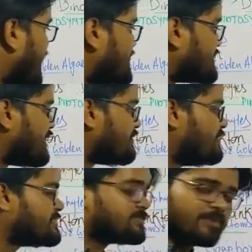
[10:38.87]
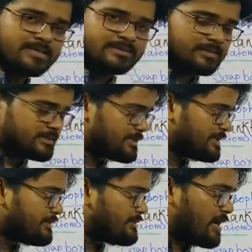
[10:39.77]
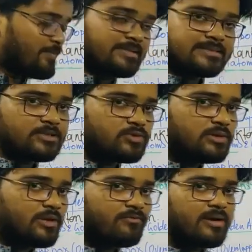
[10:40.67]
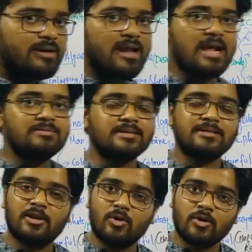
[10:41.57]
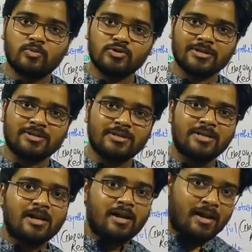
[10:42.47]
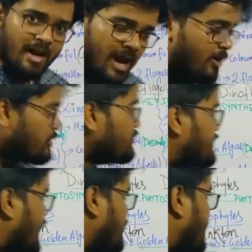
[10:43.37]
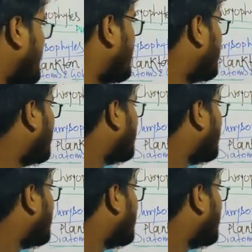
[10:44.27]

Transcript: flagella, if it is present, that means it will definitely help in the locomotion. Now you tell me,